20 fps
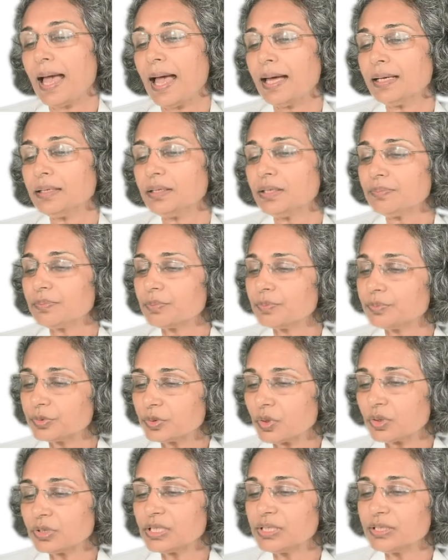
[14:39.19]
and it
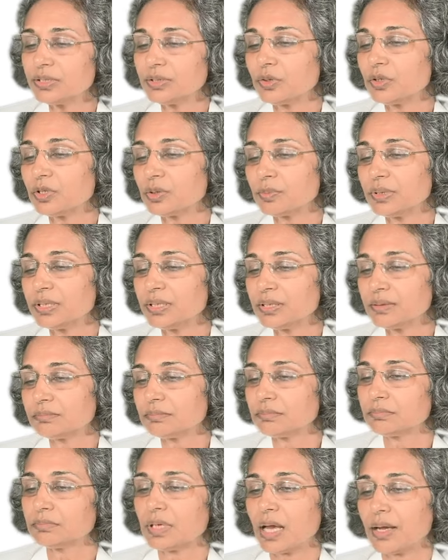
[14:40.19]
totally normal
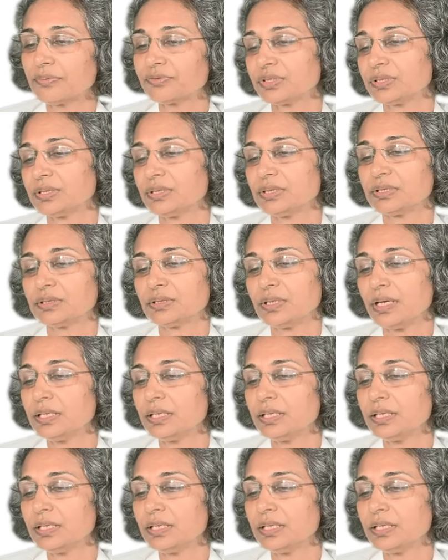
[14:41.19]
after that.